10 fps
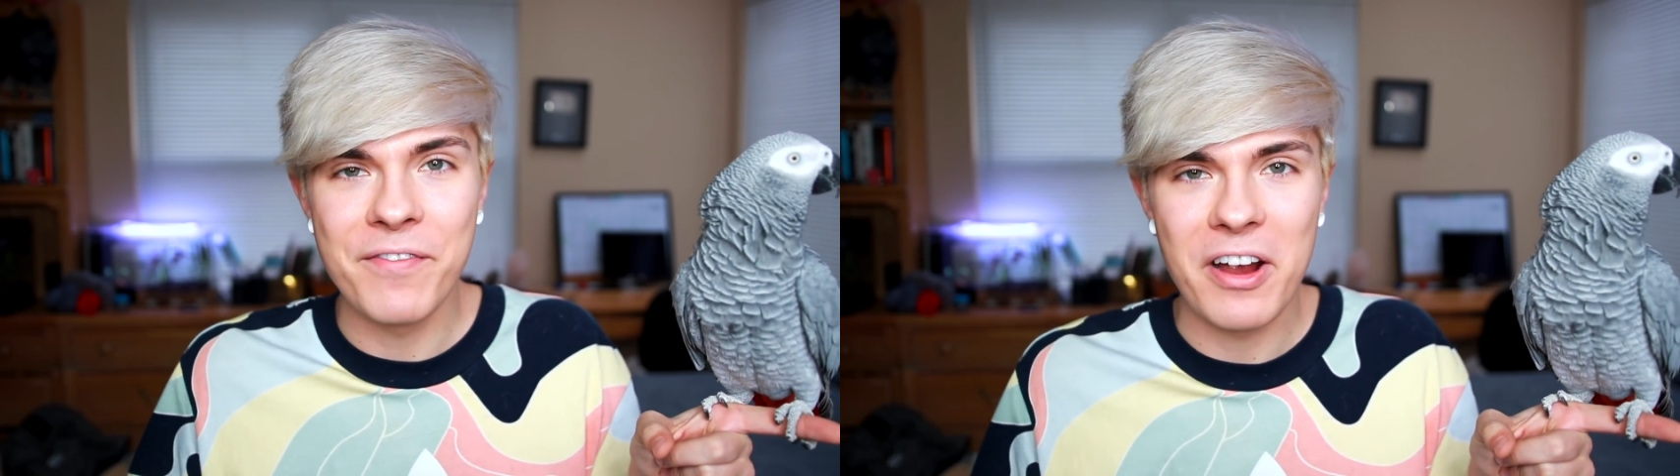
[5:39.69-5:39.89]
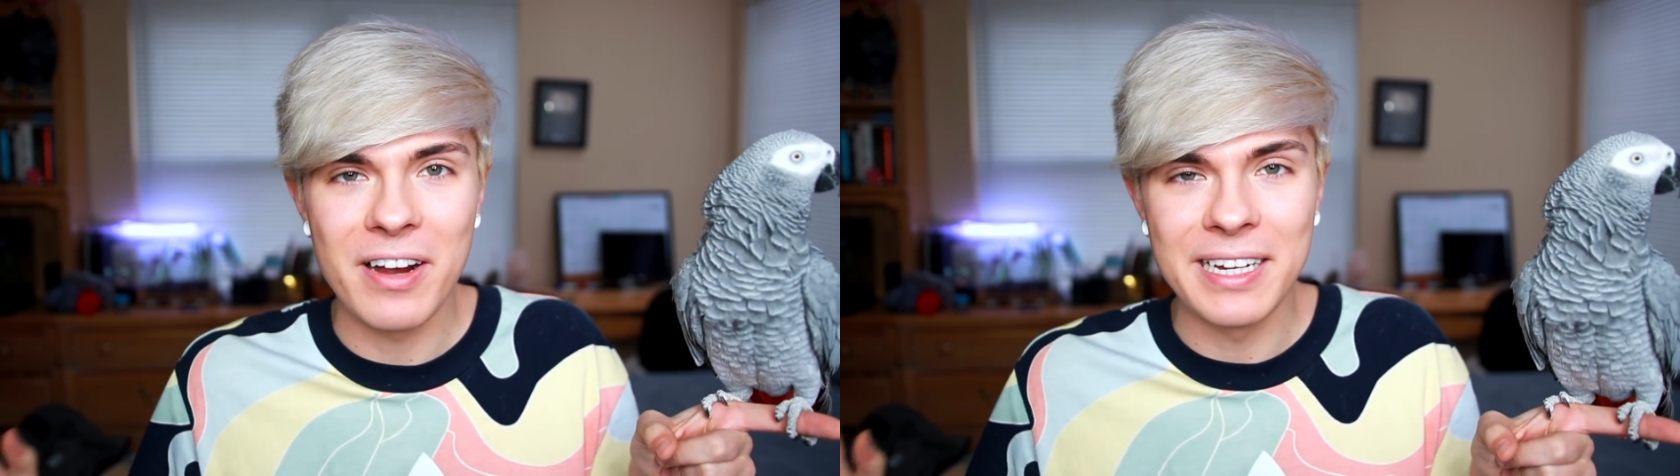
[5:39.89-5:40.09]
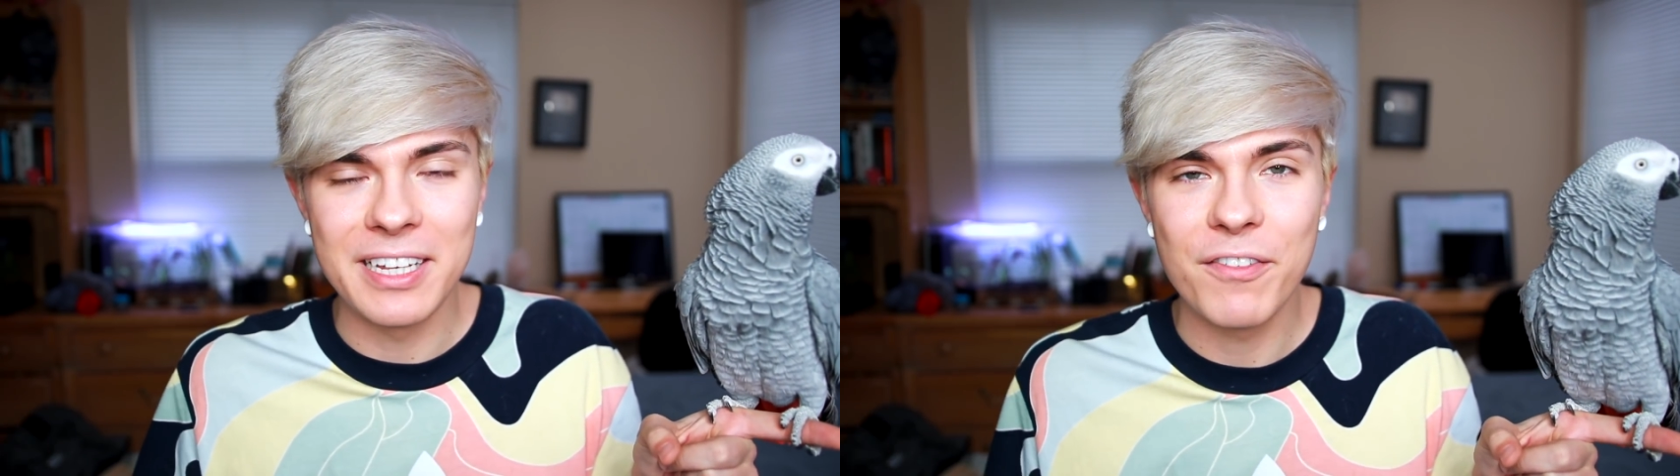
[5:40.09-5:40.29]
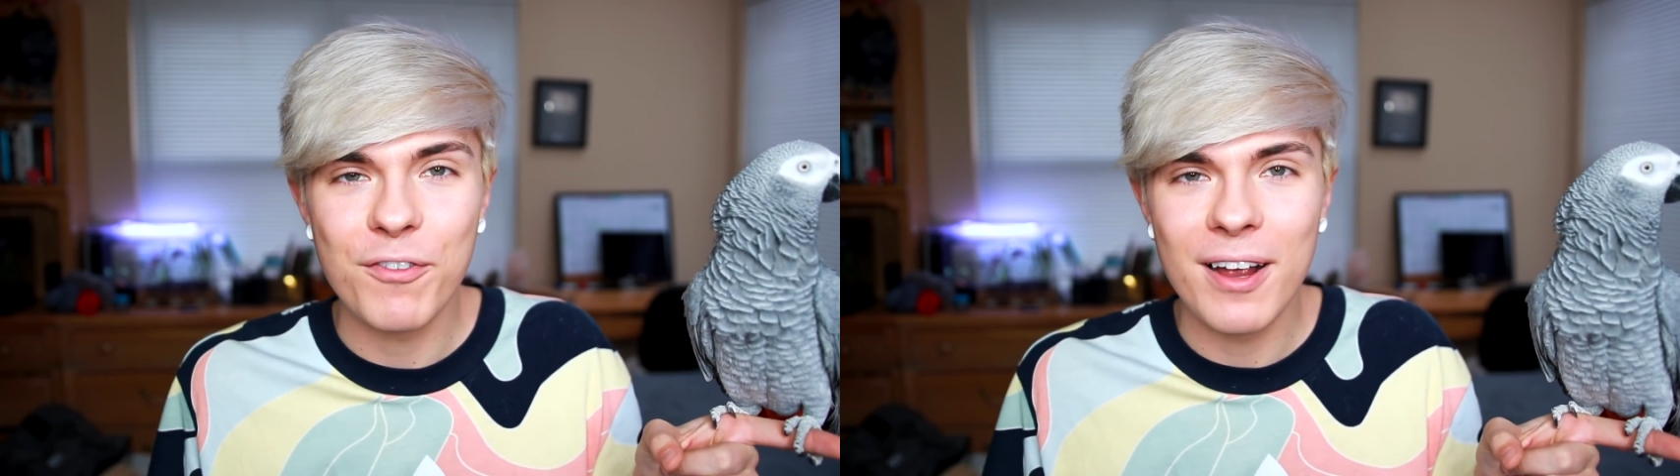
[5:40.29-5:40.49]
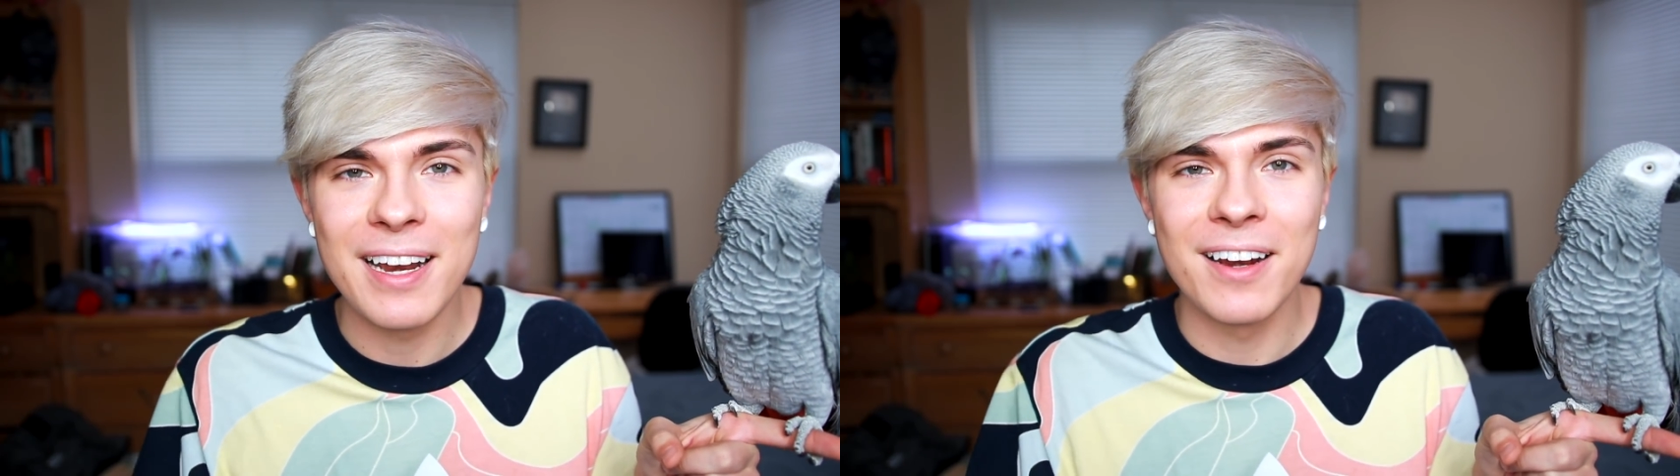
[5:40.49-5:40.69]
very
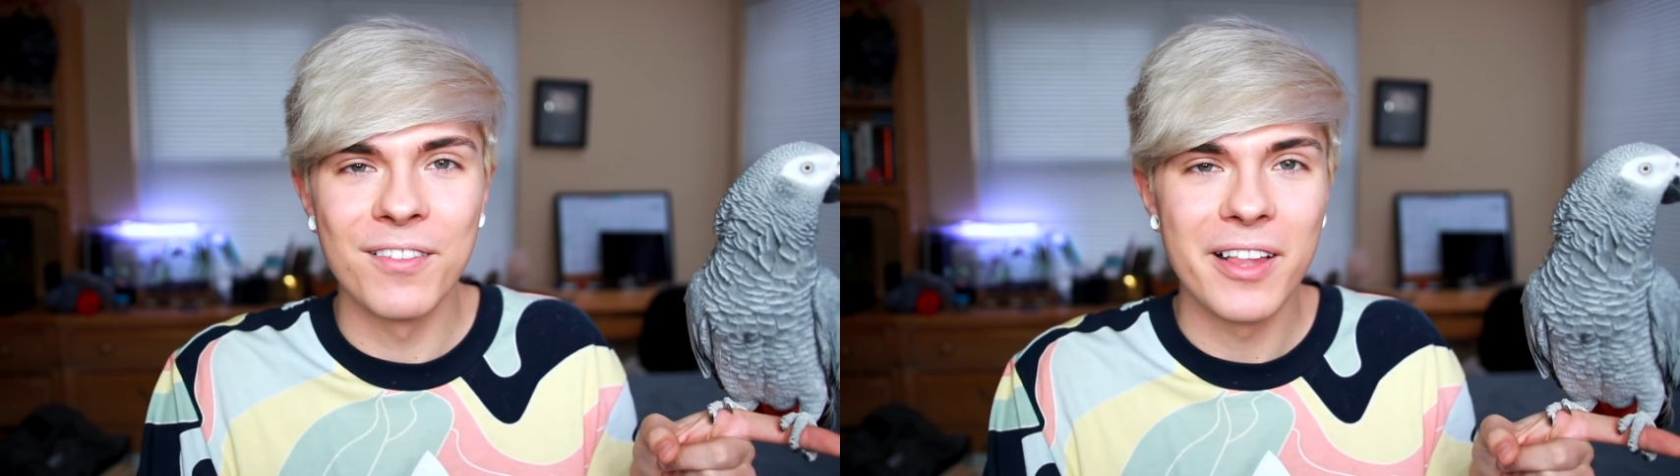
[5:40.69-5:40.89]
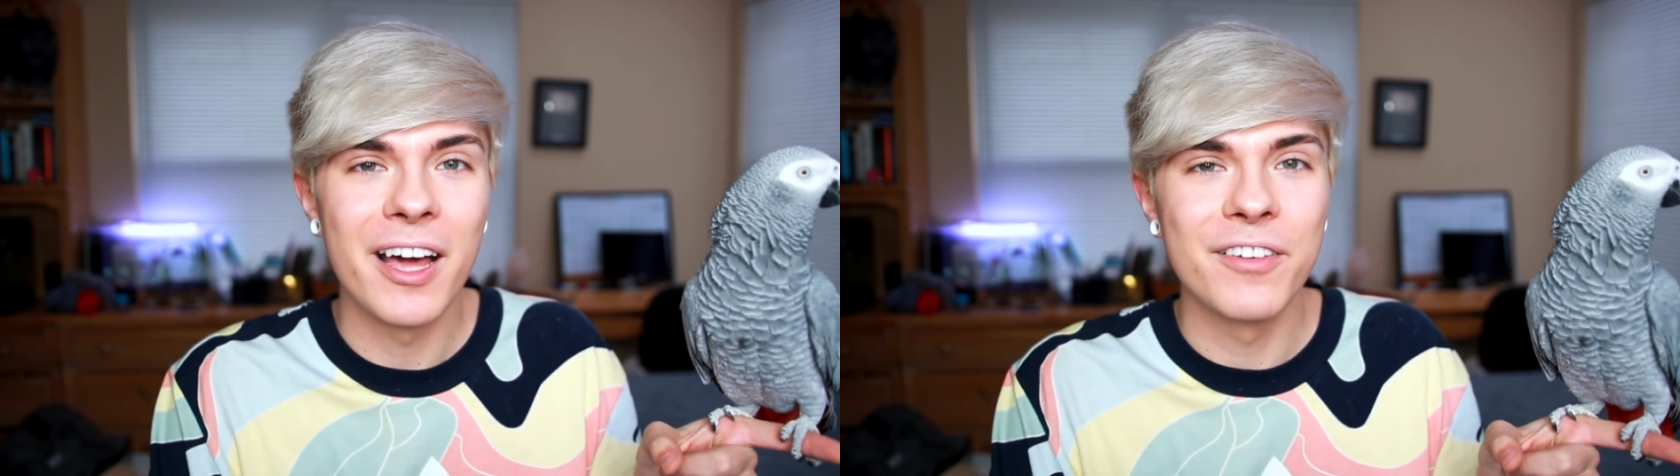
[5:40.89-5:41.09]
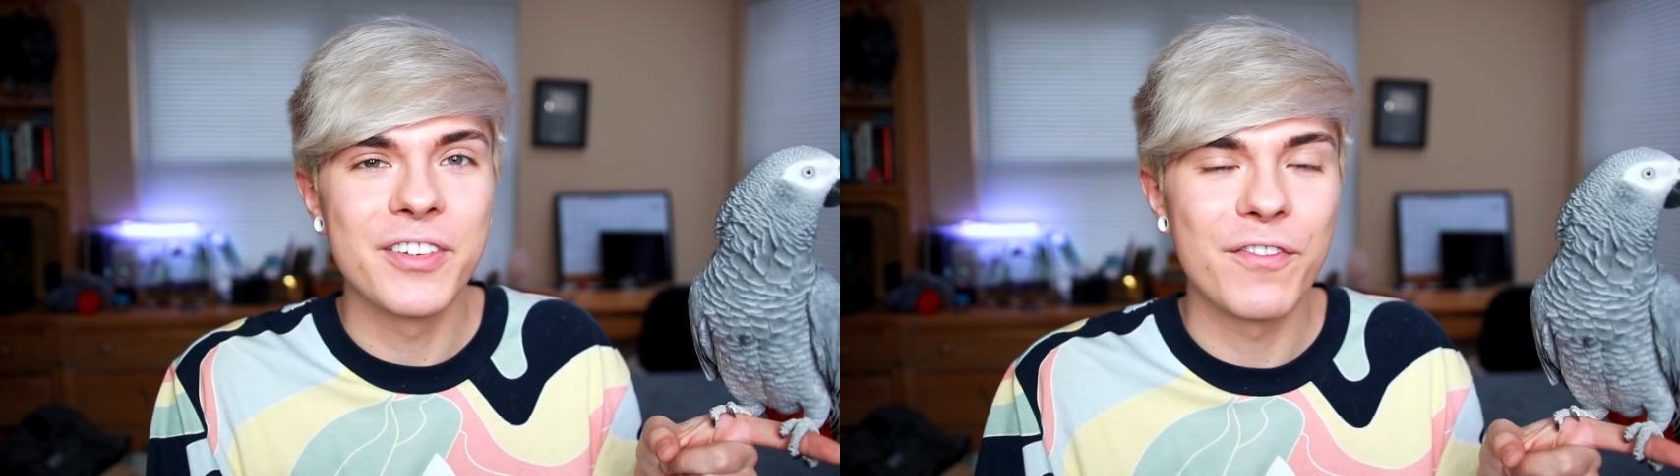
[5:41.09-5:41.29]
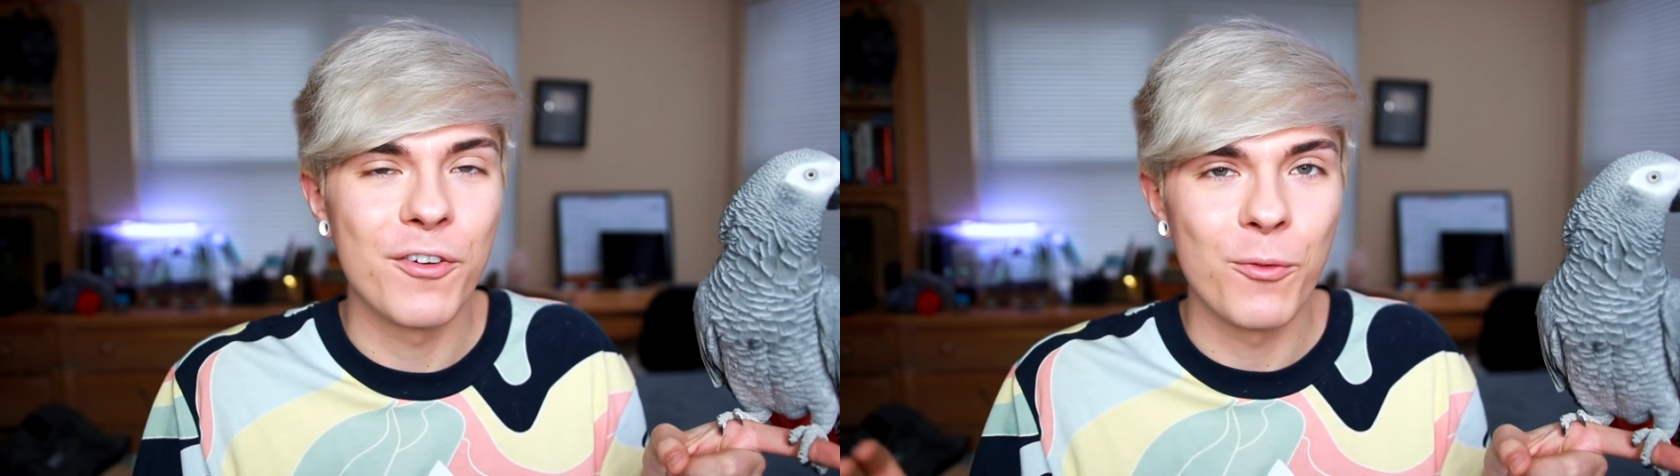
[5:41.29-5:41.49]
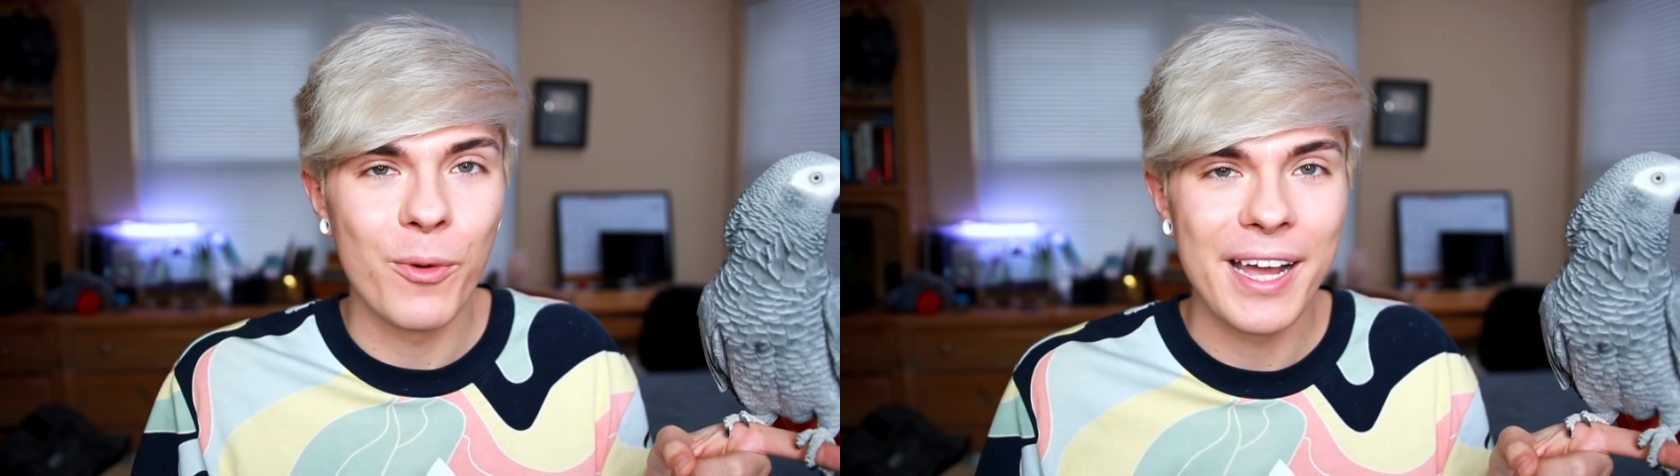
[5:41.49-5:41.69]
different in a lot of
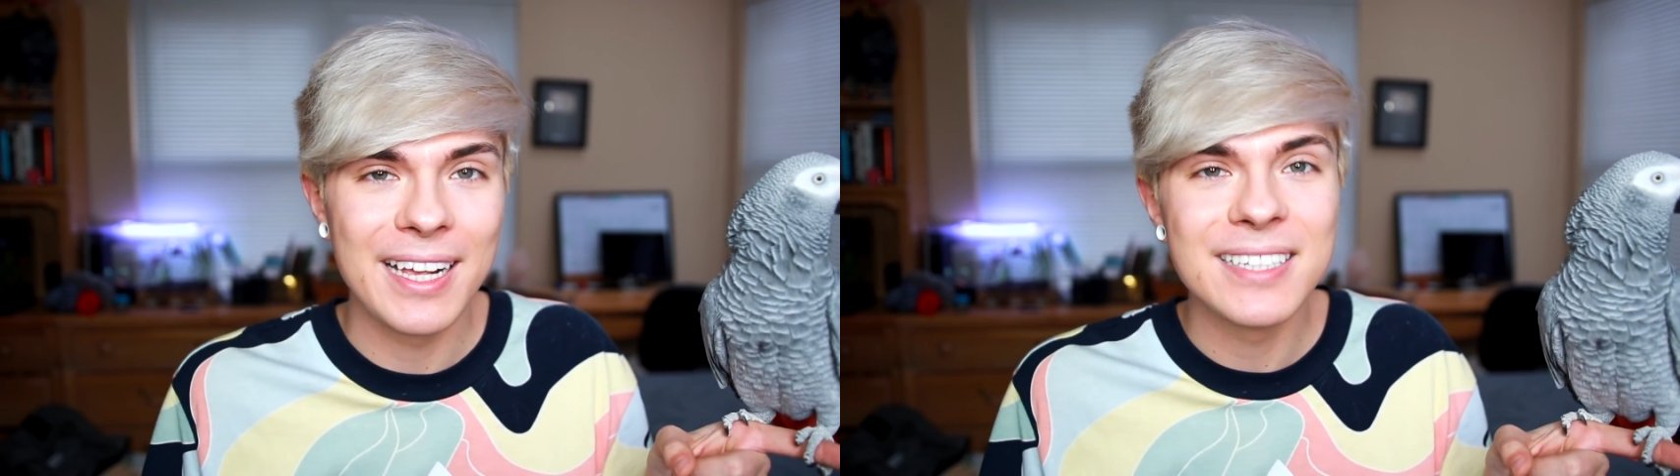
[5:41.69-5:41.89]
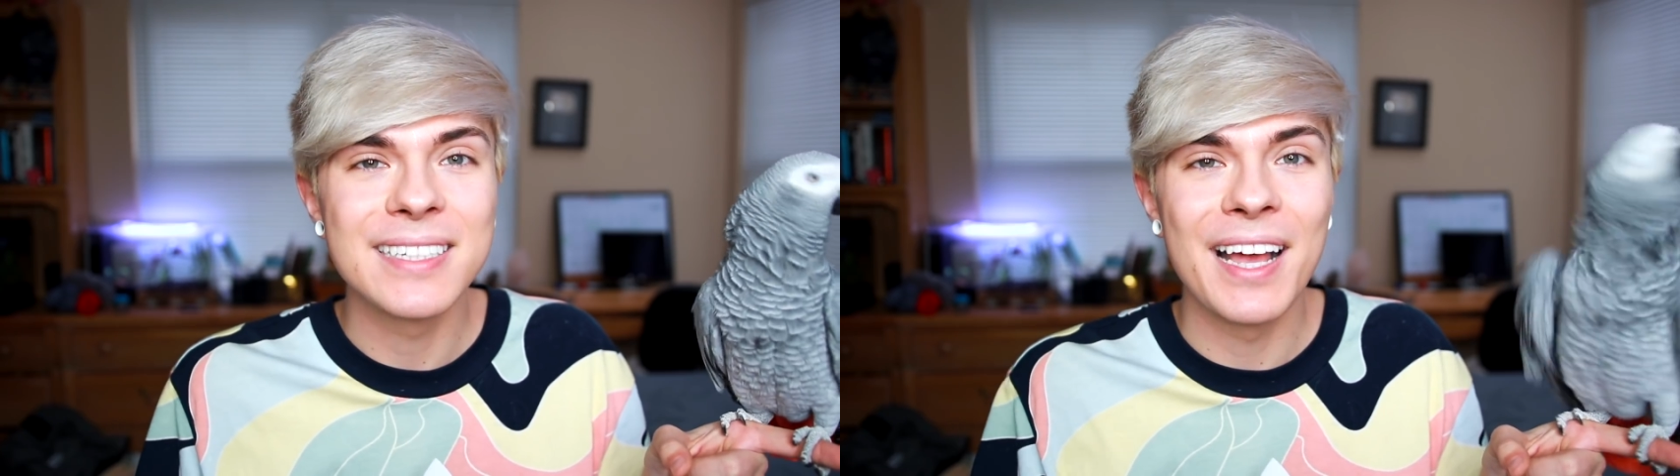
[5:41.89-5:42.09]
different ways,